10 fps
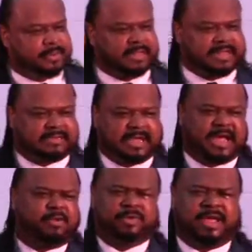at that time? I
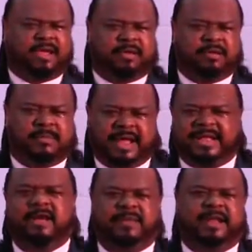don't care. I don't
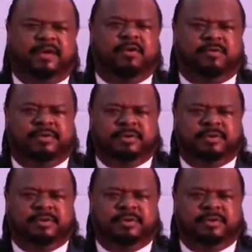care what I don't.